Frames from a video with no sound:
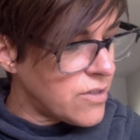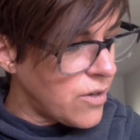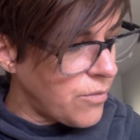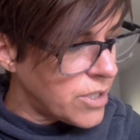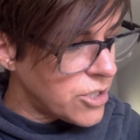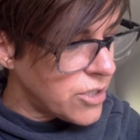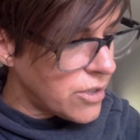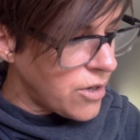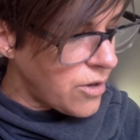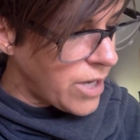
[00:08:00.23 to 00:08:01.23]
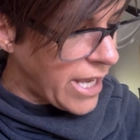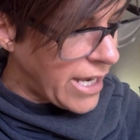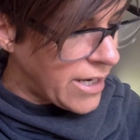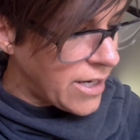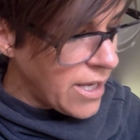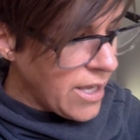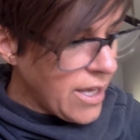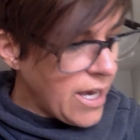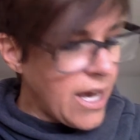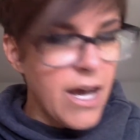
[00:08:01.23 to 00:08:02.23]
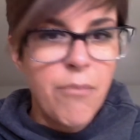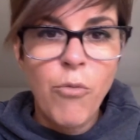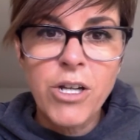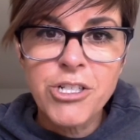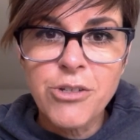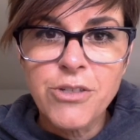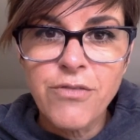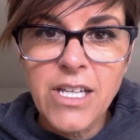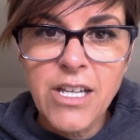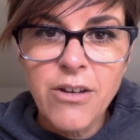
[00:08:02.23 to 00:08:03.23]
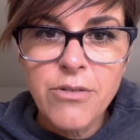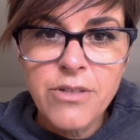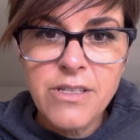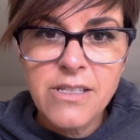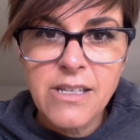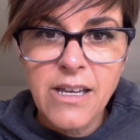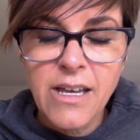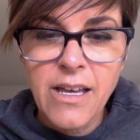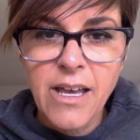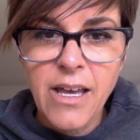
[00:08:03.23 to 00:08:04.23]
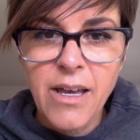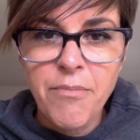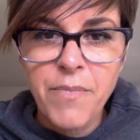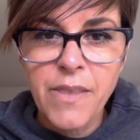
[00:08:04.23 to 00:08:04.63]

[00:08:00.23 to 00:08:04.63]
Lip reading: So I want you to go ahead and watch those videos to